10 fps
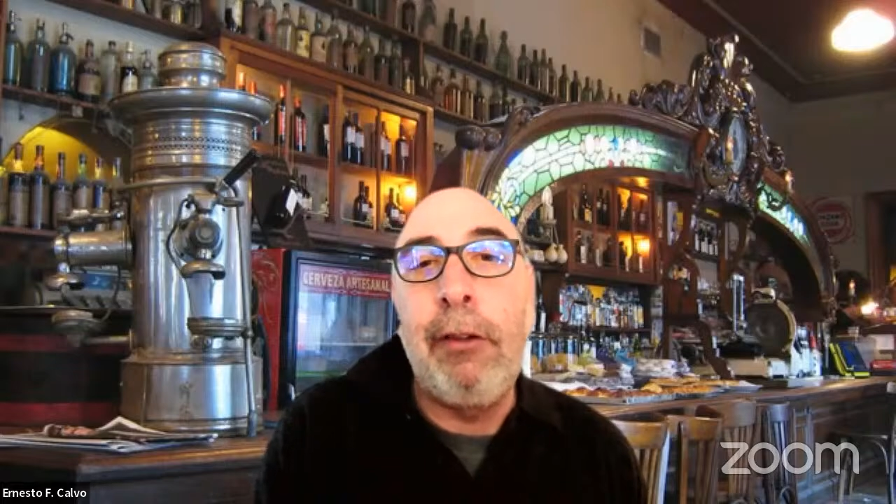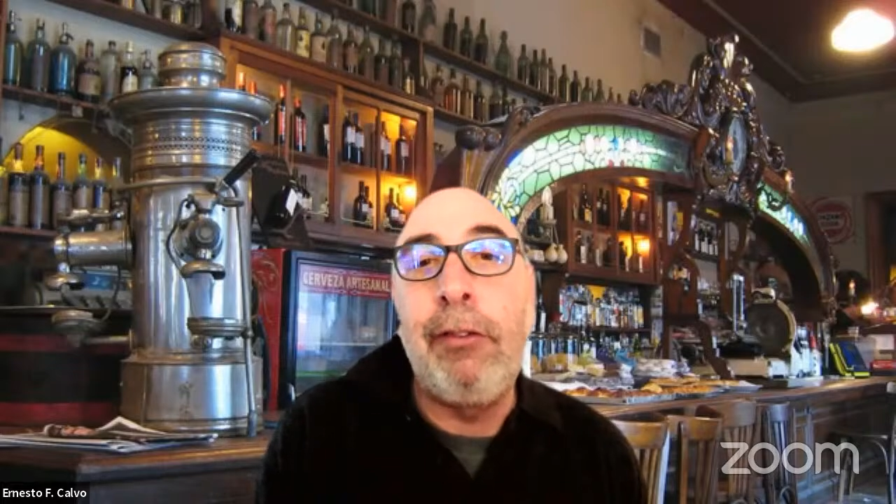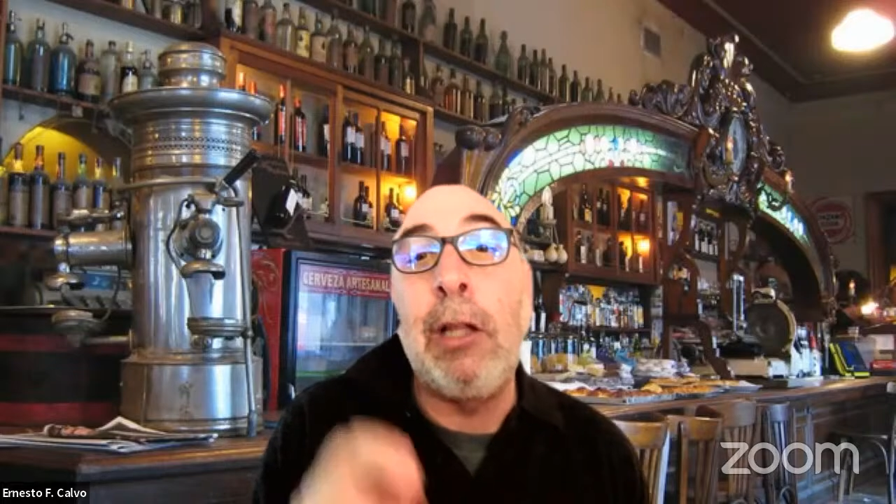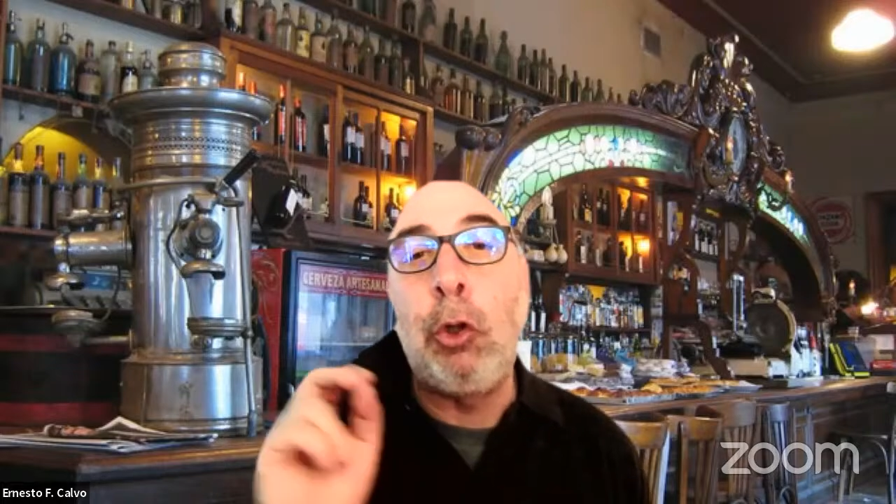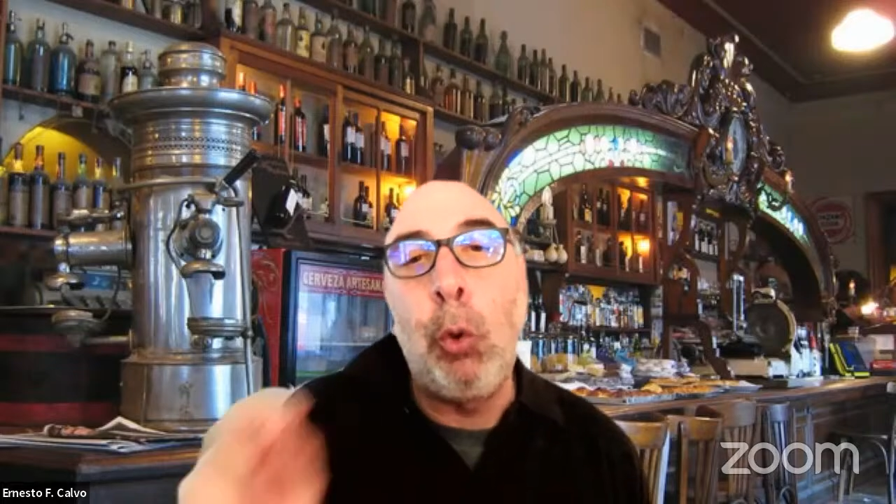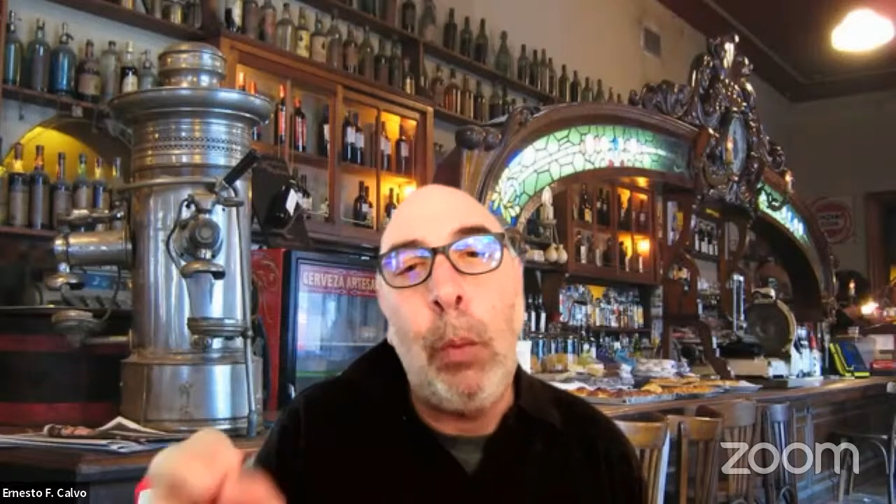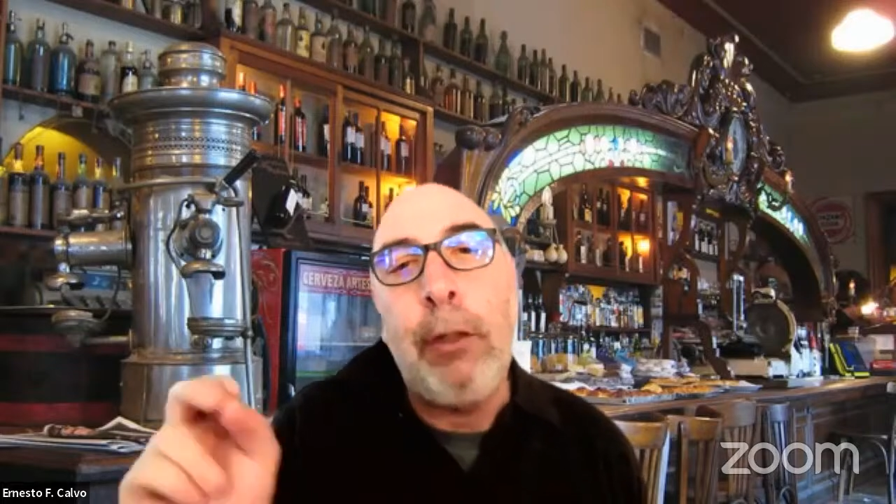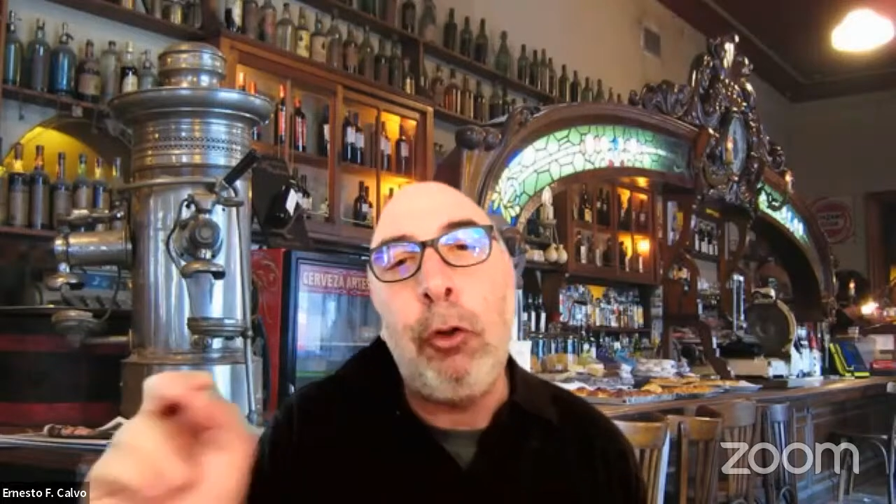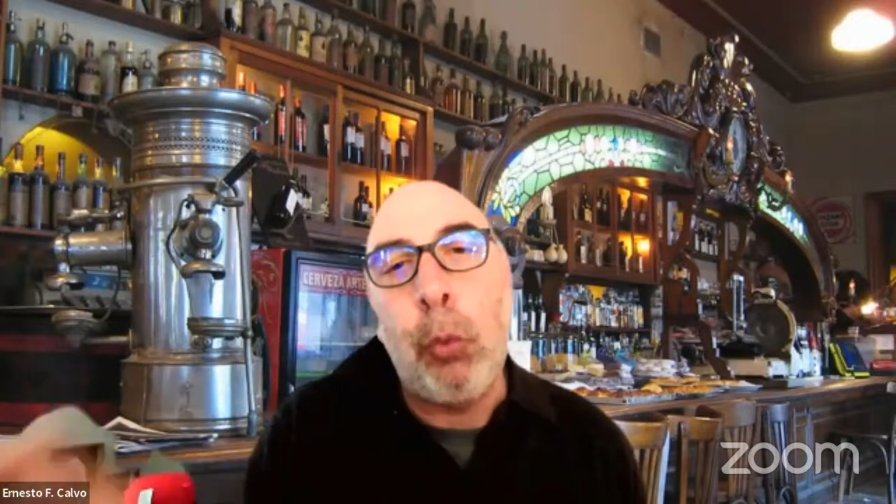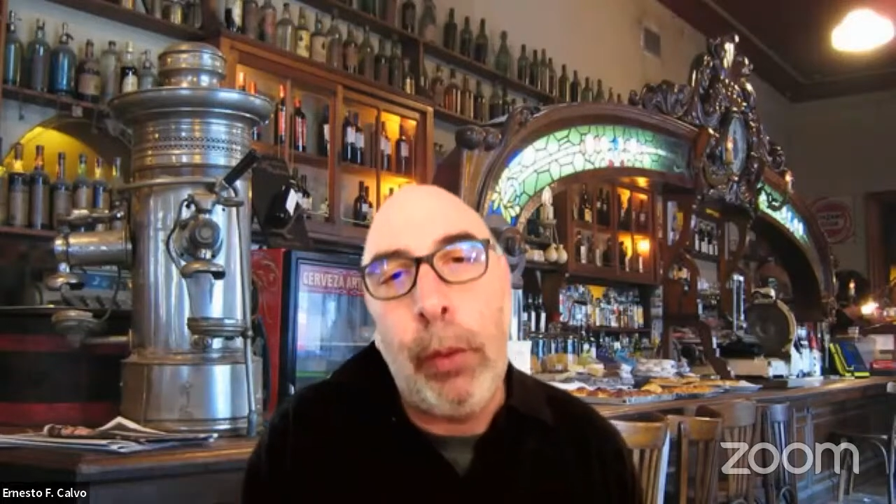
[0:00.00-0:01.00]
is that
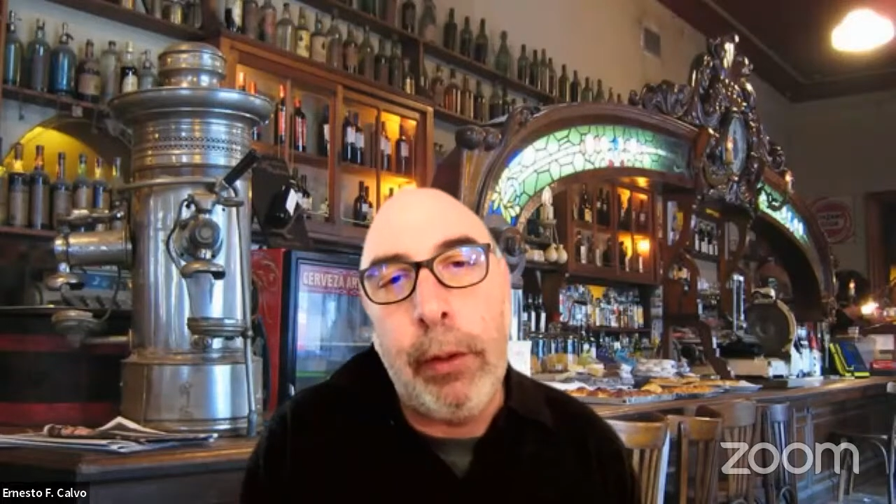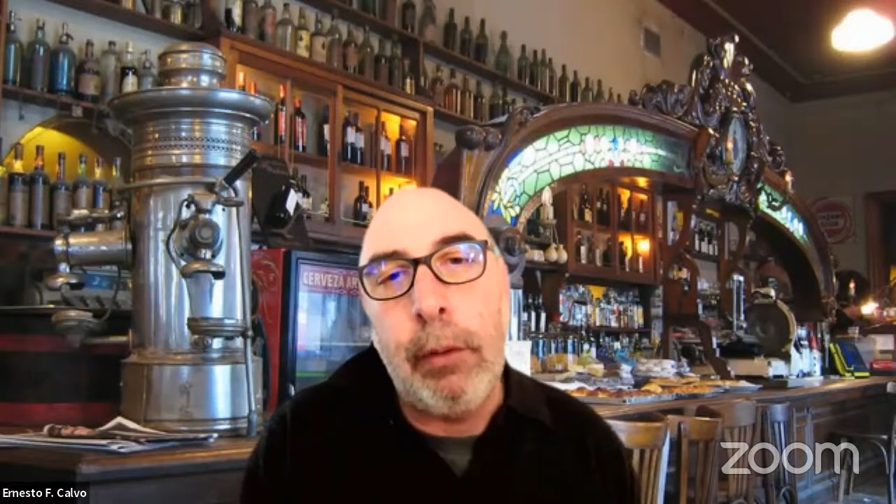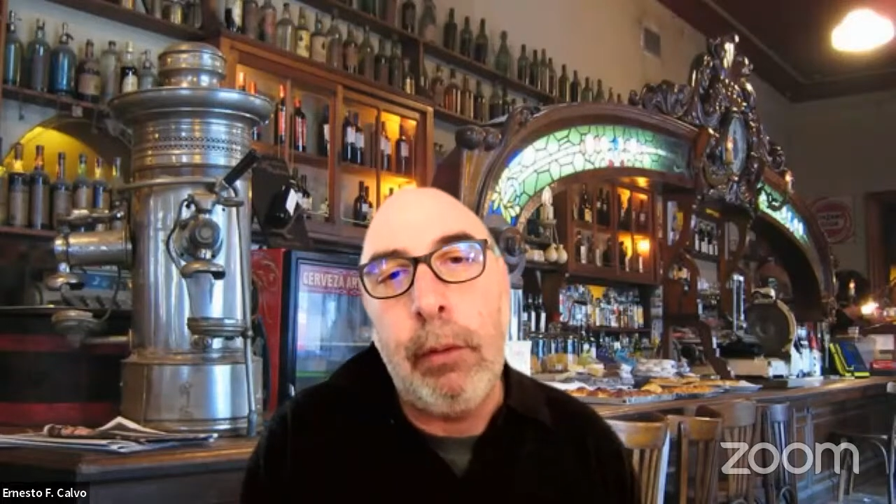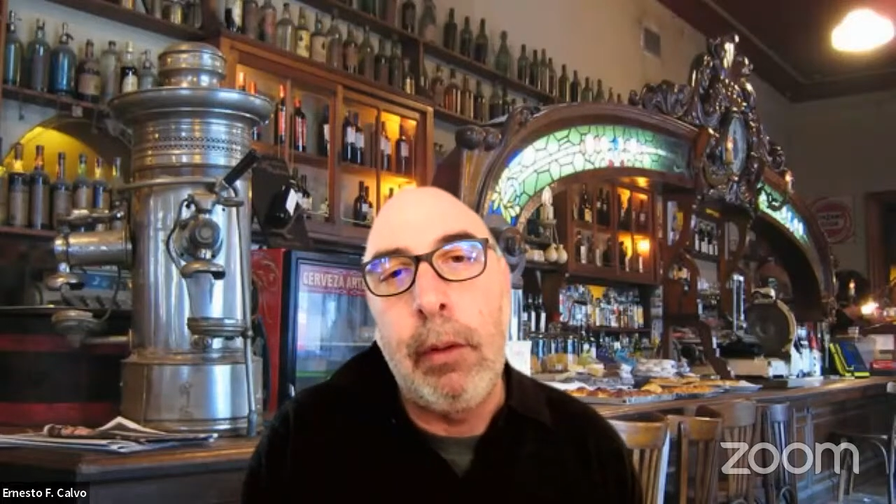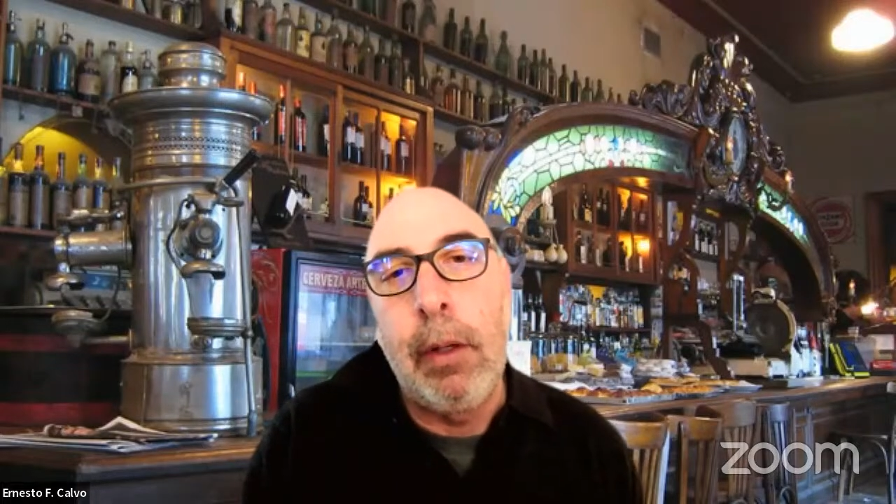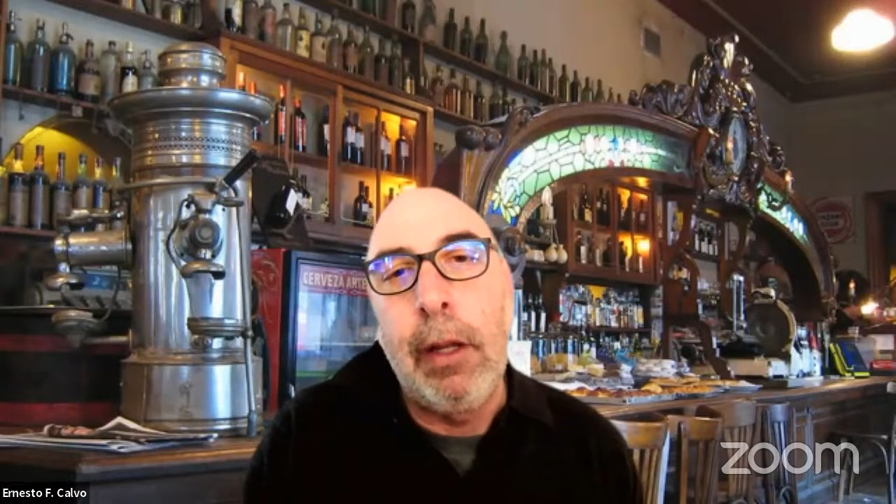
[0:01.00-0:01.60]
doing Twitter